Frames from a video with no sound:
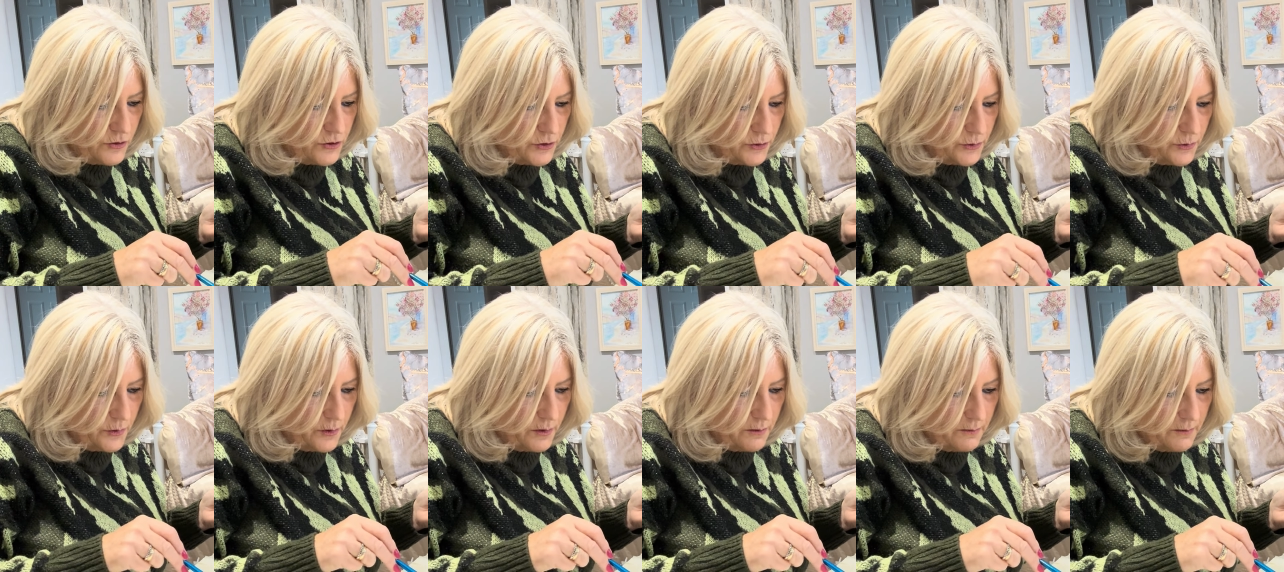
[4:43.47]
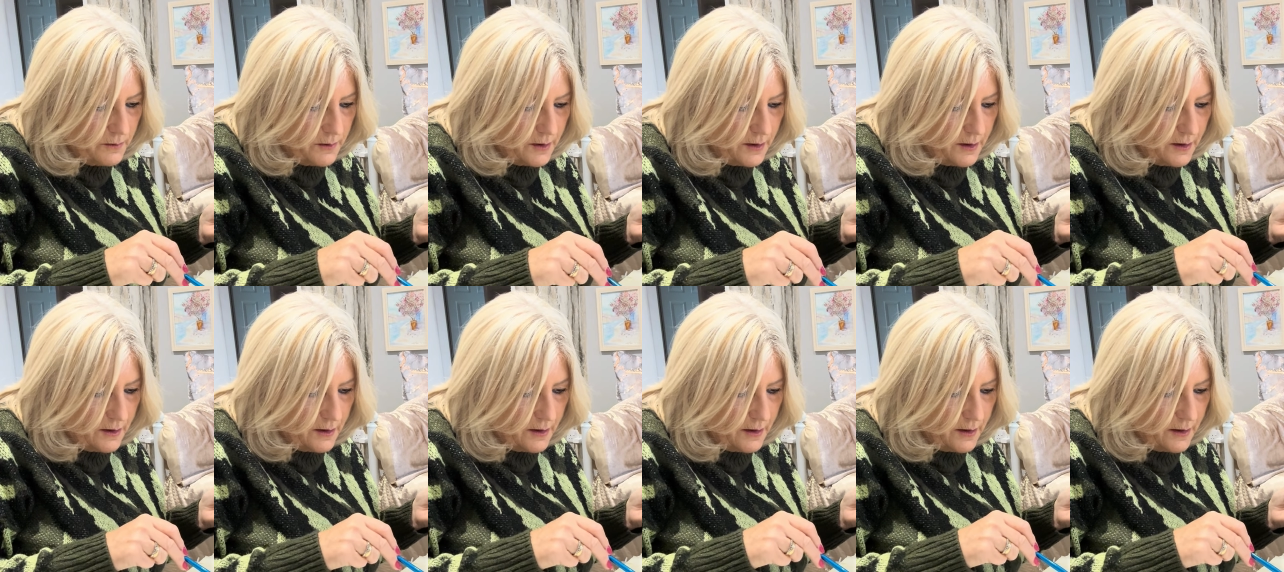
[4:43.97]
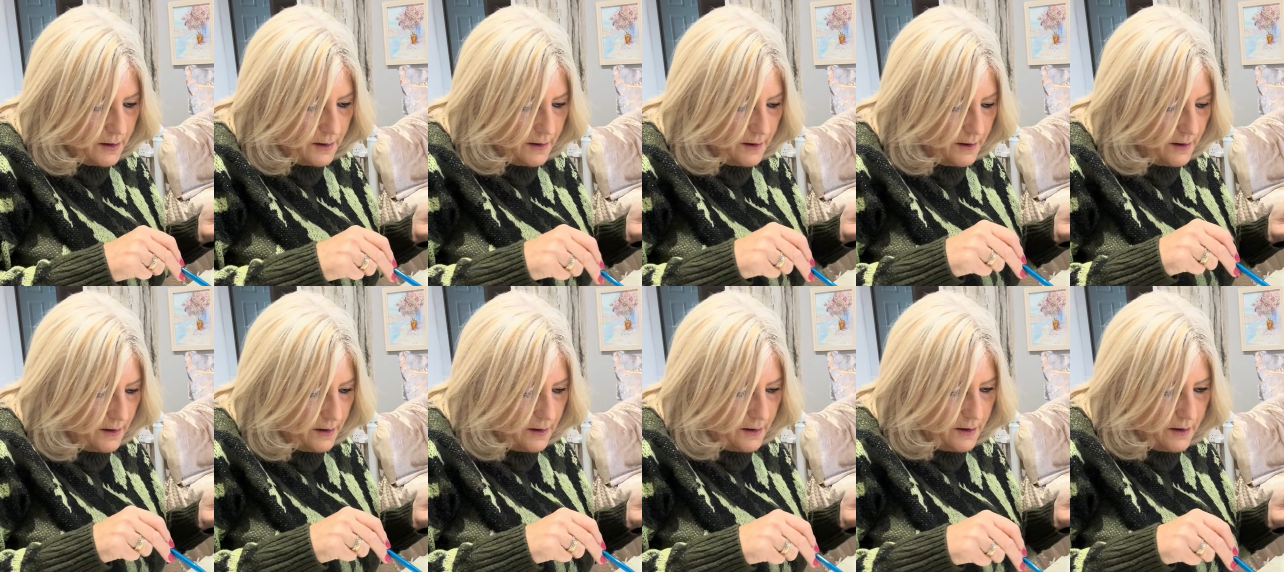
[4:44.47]
too
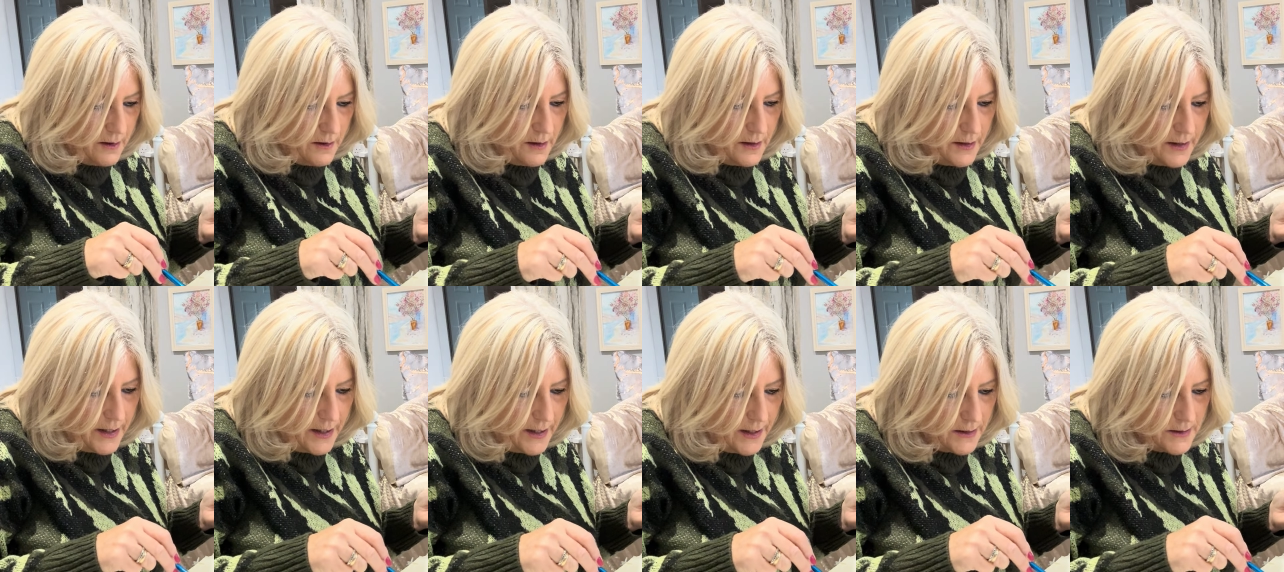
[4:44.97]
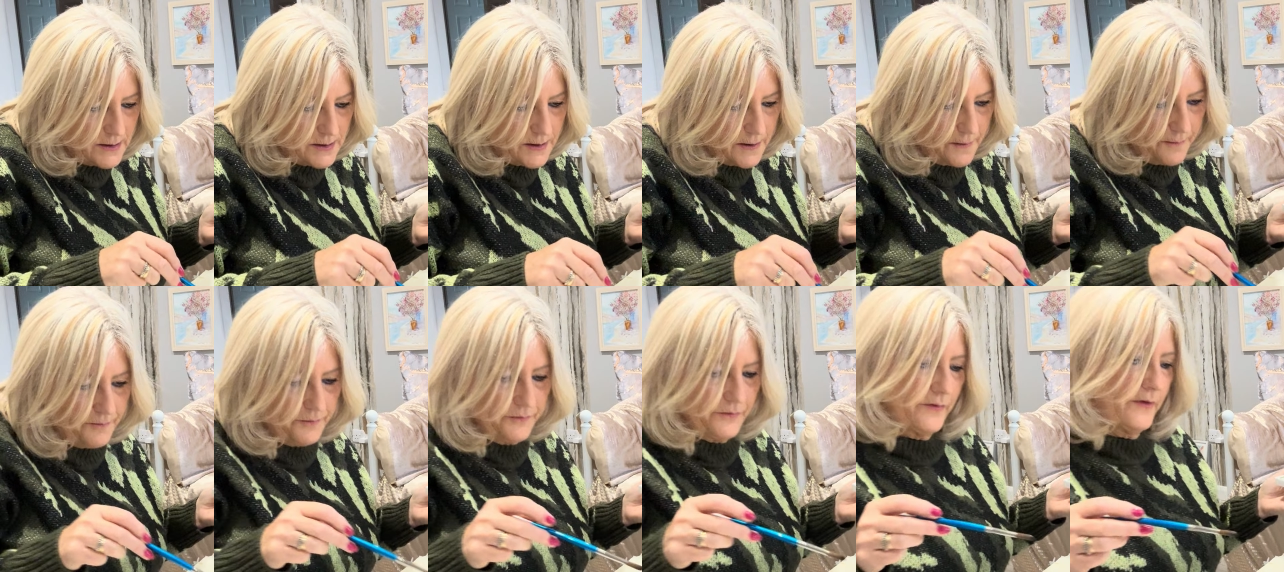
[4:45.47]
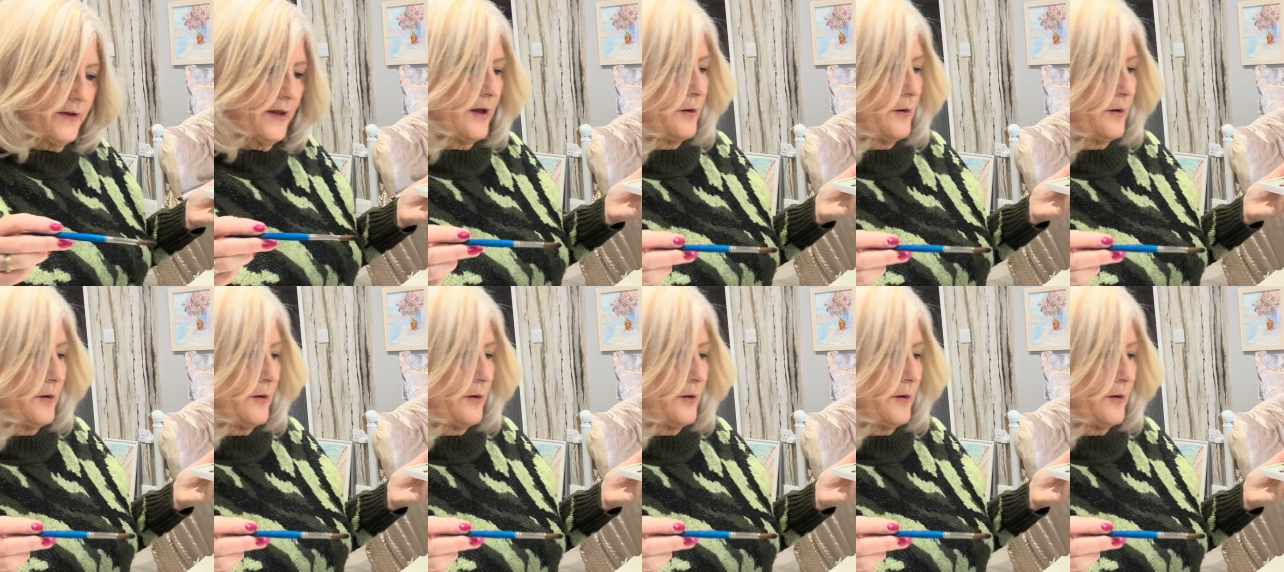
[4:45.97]
neat. There